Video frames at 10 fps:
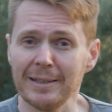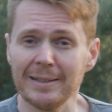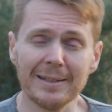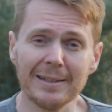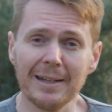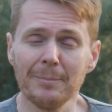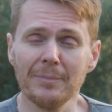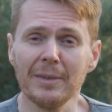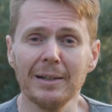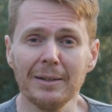the exact same
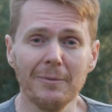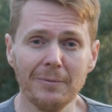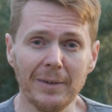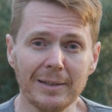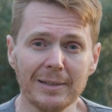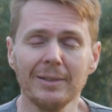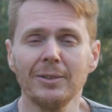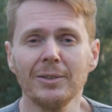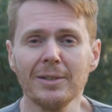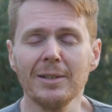fix
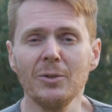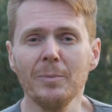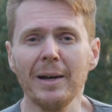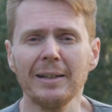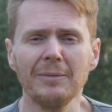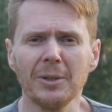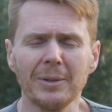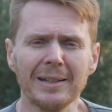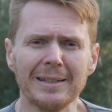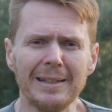onto the new back, even
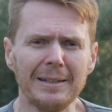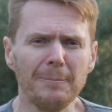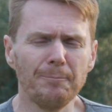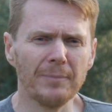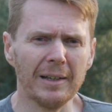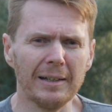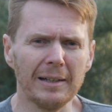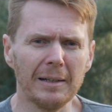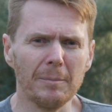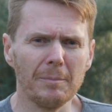though it doesn't need it,
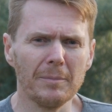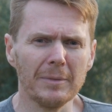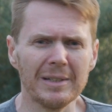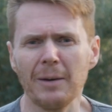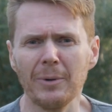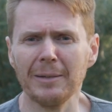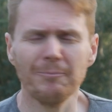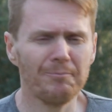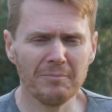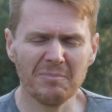because that way
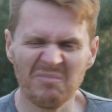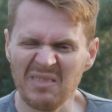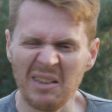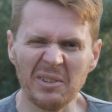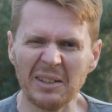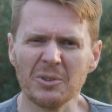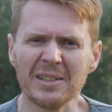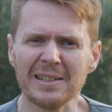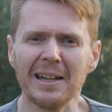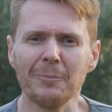everything
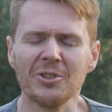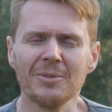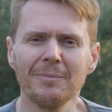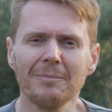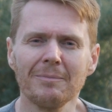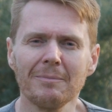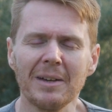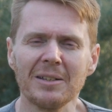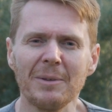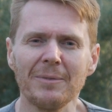looks the same, which
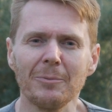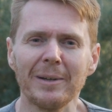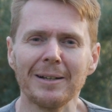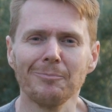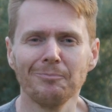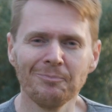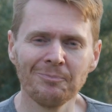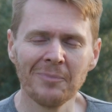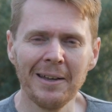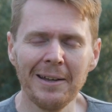makes me feel better.
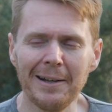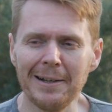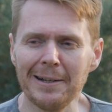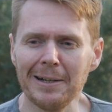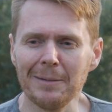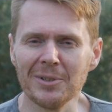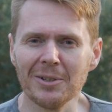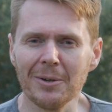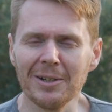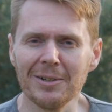
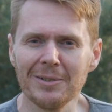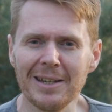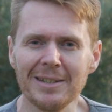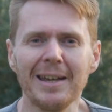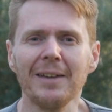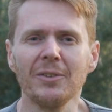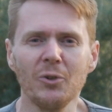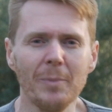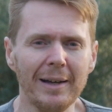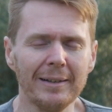So I'm going to test out the
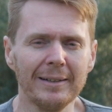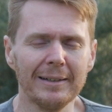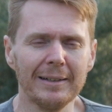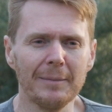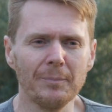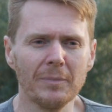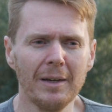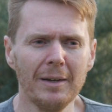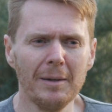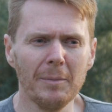new back,
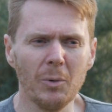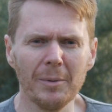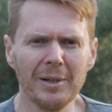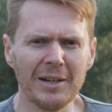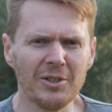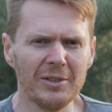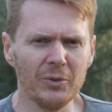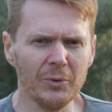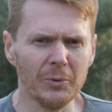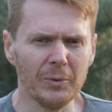but what I'm going to actually
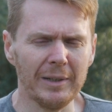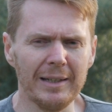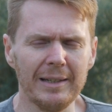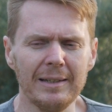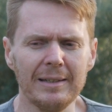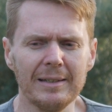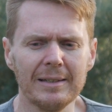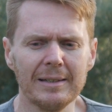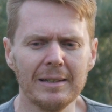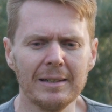do
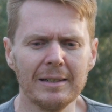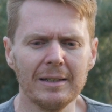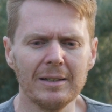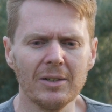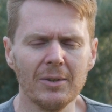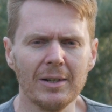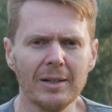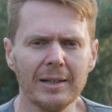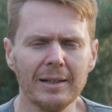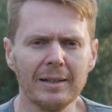is, so that
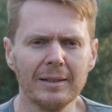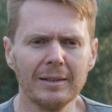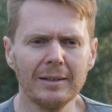I